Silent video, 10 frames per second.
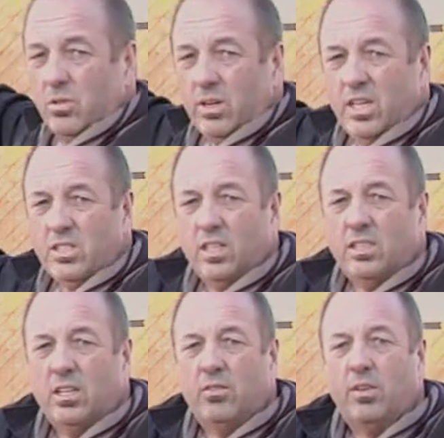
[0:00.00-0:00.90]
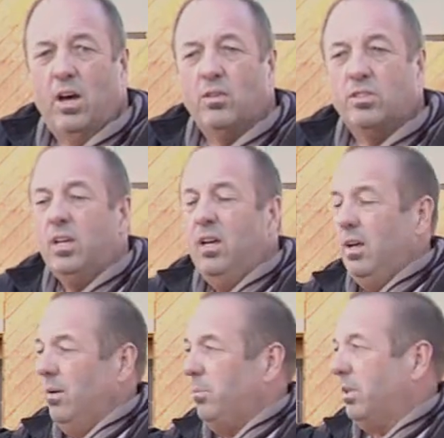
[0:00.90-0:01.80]
location in the center of the house.
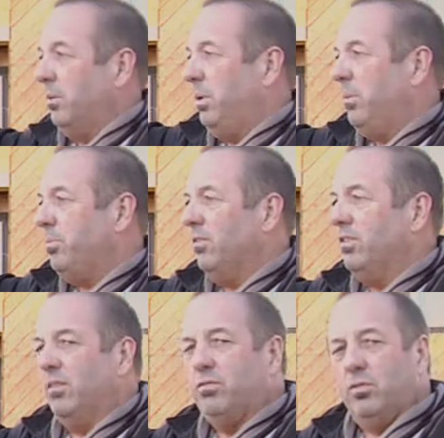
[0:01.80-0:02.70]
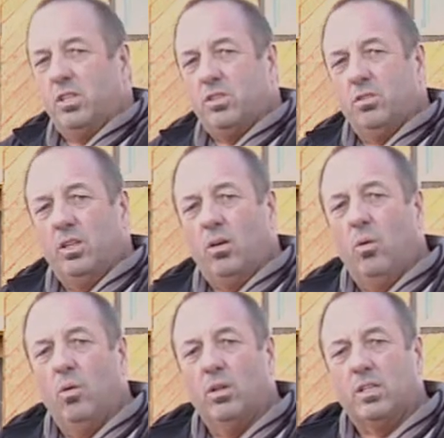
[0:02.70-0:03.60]
But the people have lived through this, through the
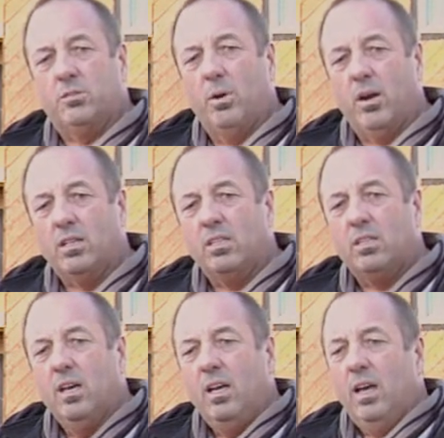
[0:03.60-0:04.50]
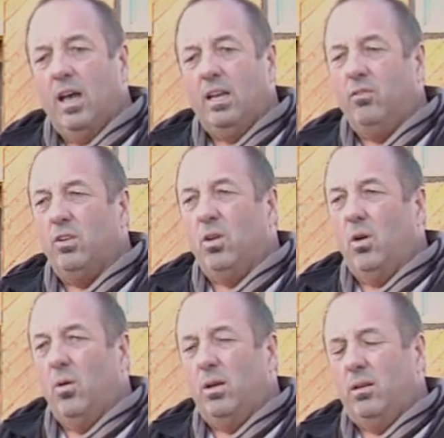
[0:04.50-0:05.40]
whole experience, and even
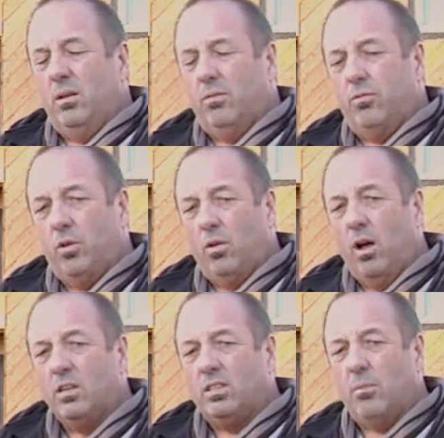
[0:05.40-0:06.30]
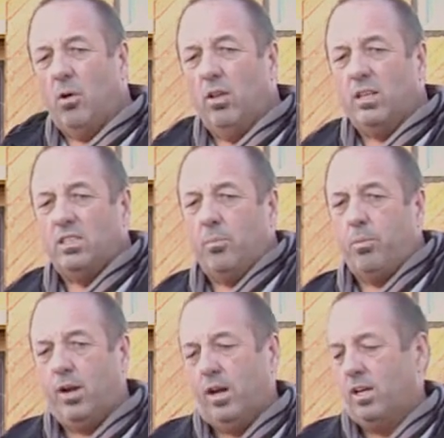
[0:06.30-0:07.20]
though for a long time all that
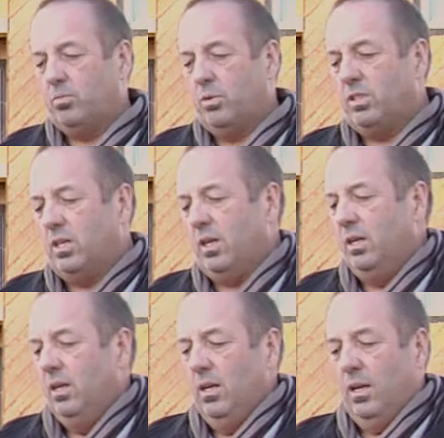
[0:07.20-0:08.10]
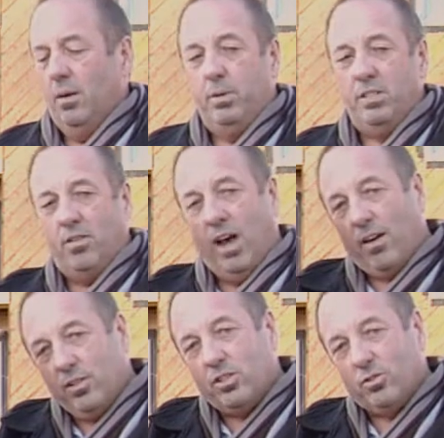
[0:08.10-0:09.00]
separated us was a piece of
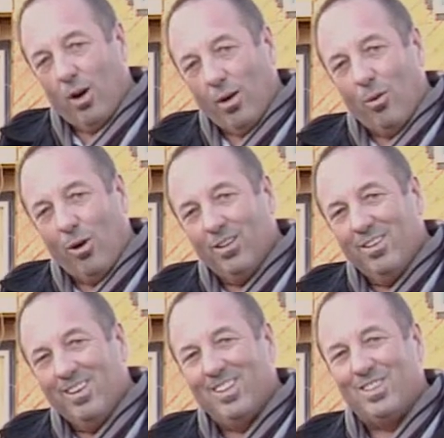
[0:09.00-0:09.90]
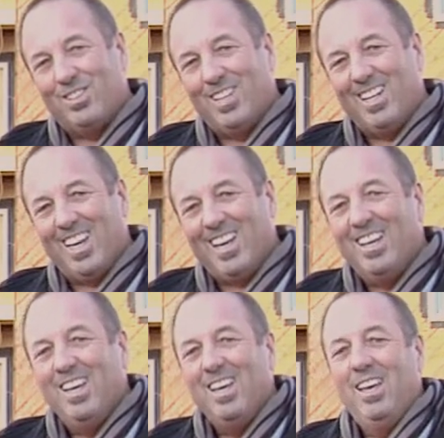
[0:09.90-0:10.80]
half-inch drywall in their ceiling,
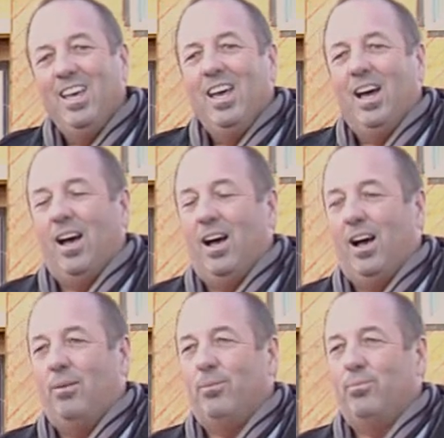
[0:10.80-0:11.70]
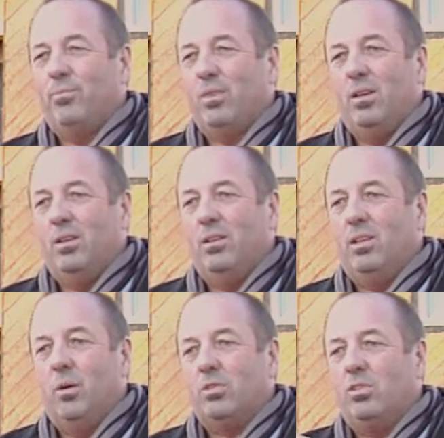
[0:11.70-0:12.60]

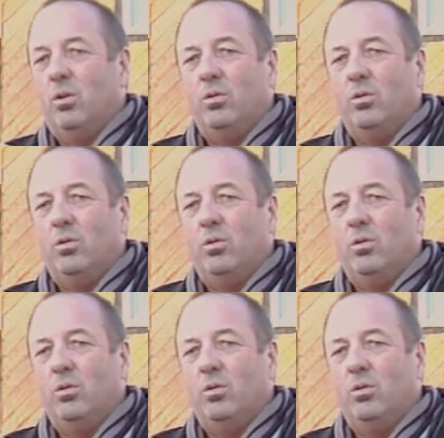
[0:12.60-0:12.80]
there was no